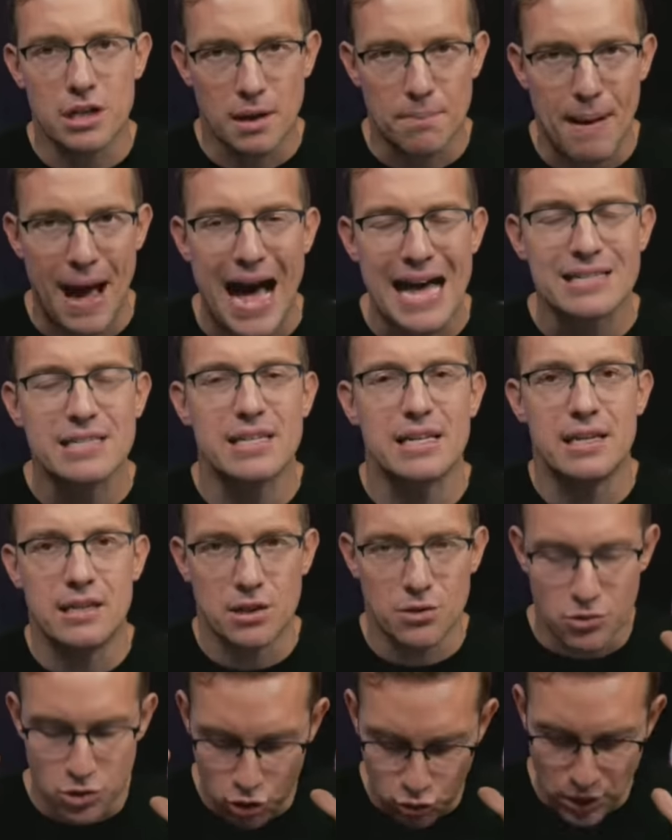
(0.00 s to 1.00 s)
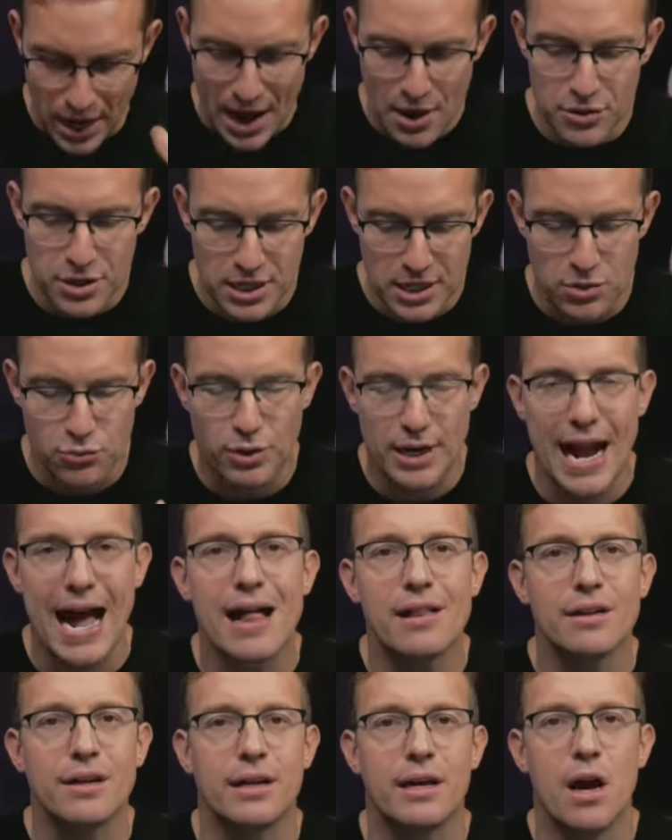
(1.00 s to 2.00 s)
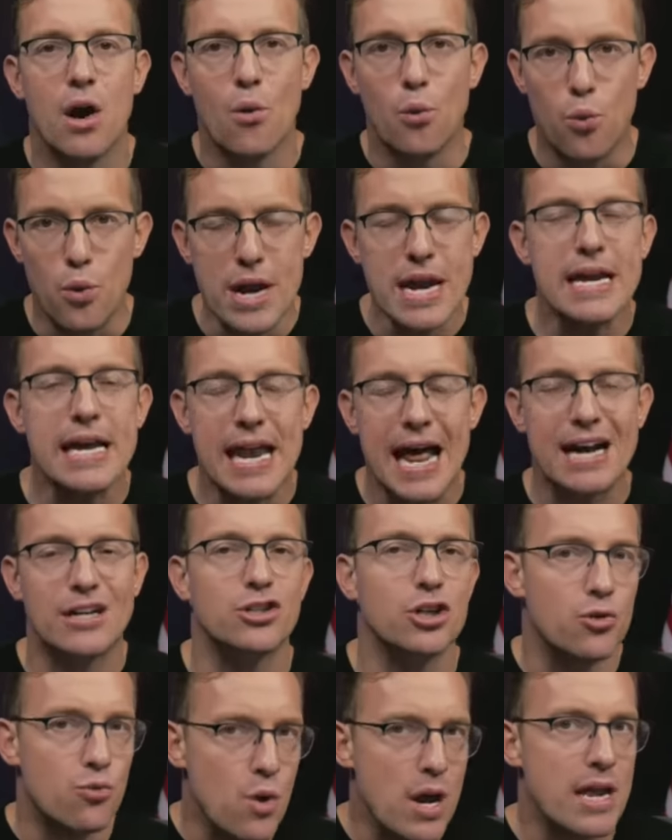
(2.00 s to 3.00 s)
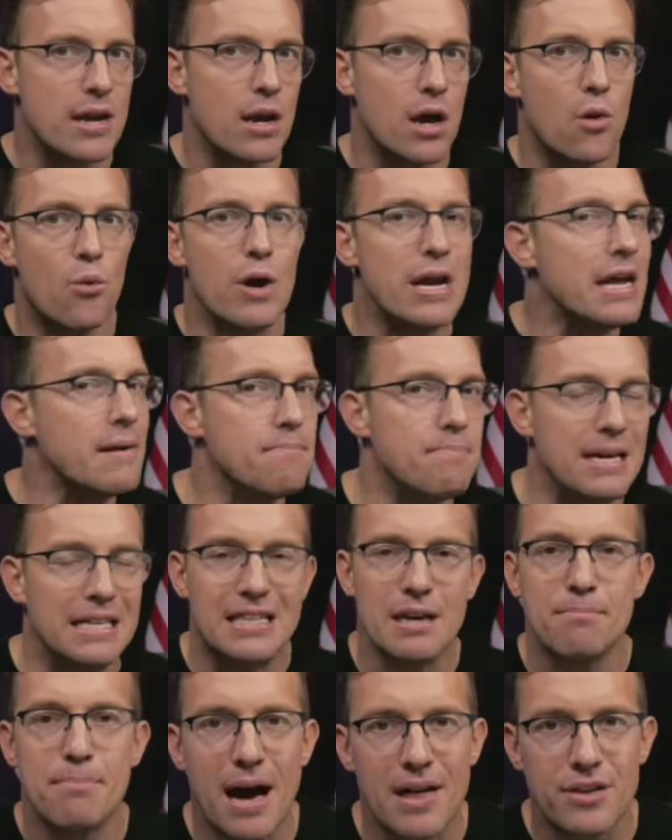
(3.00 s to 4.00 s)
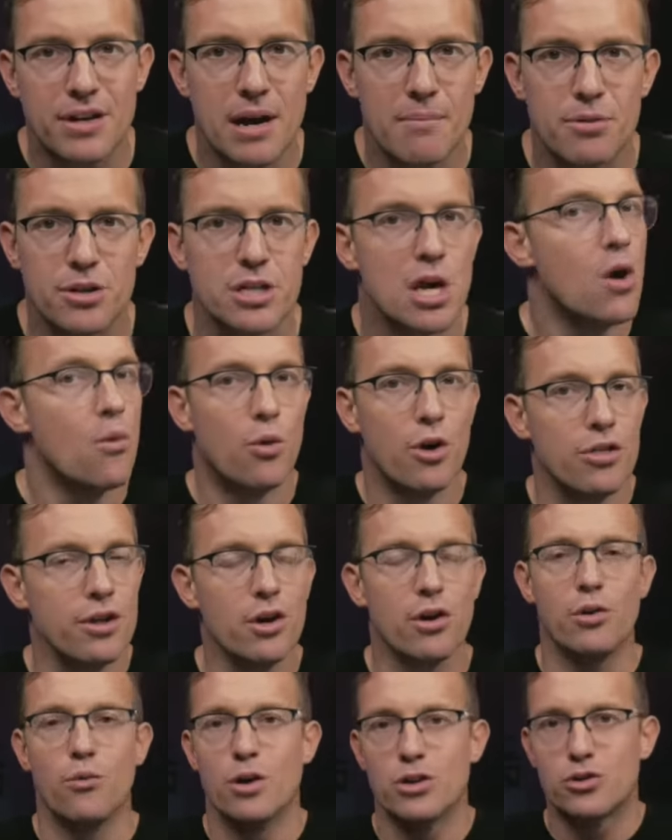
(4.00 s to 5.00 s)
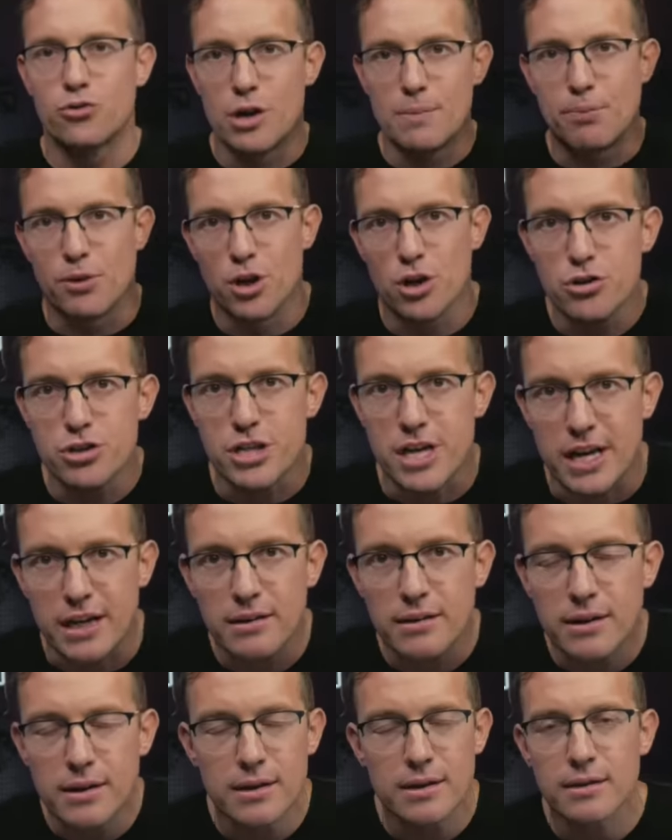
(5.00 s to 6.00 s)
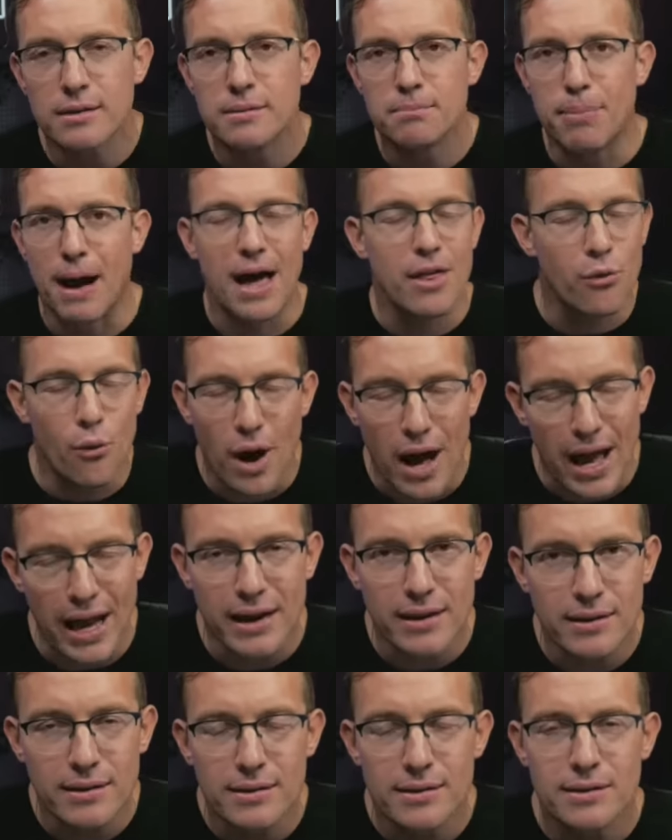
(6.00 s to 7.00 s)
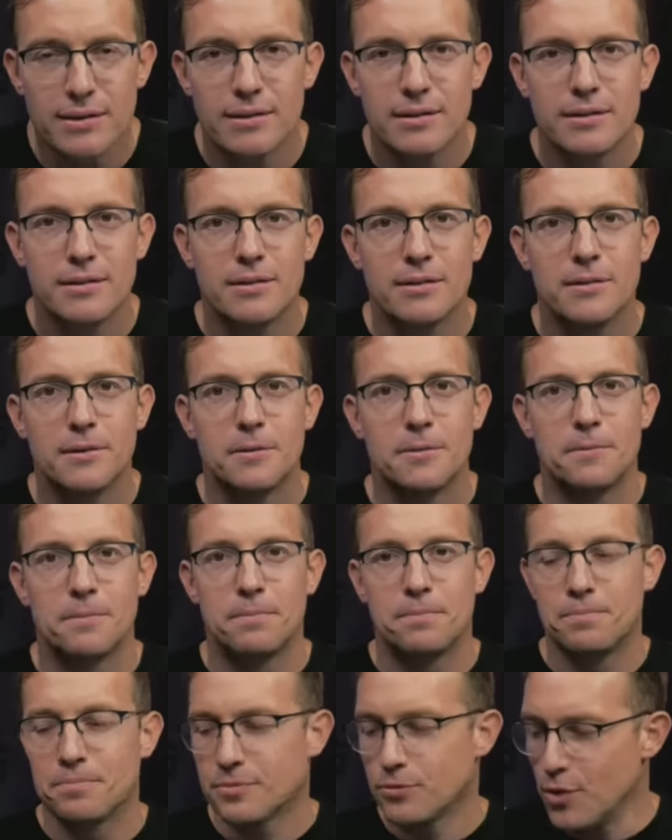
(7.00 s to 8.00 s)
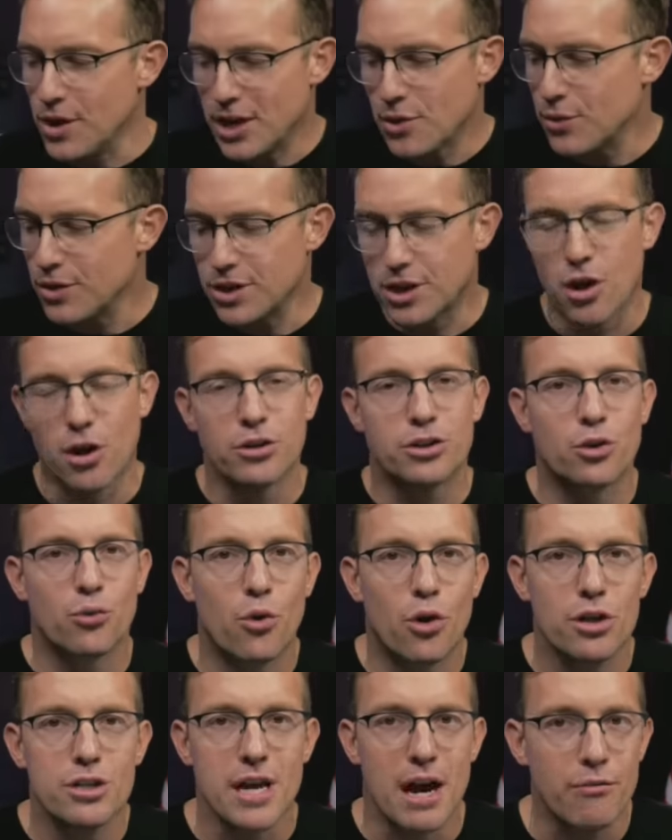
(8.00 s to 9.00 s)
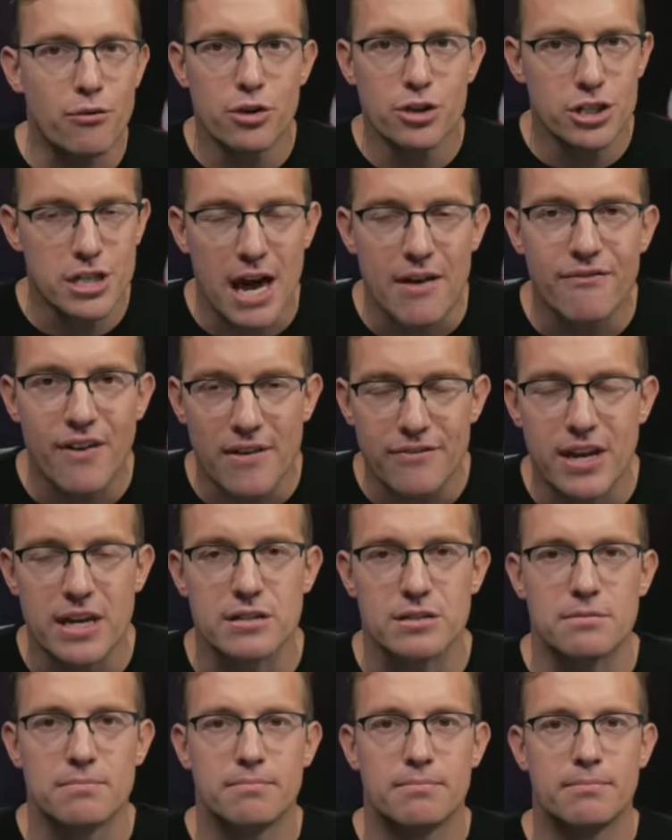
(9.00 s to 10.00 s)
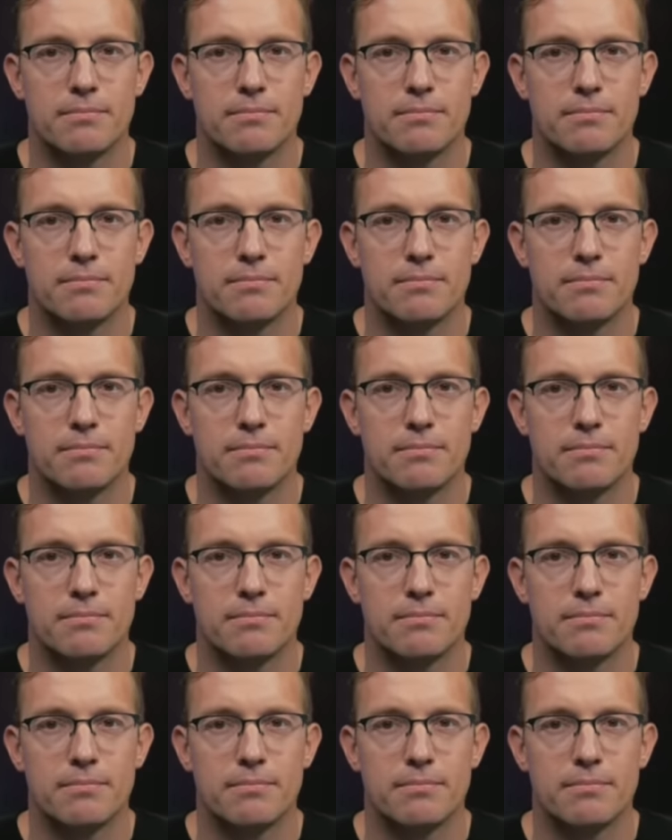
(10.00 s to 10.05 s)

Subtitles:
and the capacity and the grounding in reality, we can actually win. We can beat them by the numbers. We're the only ones reproducing, by the way. We can win the culture wars. Everyone just have 5 kids.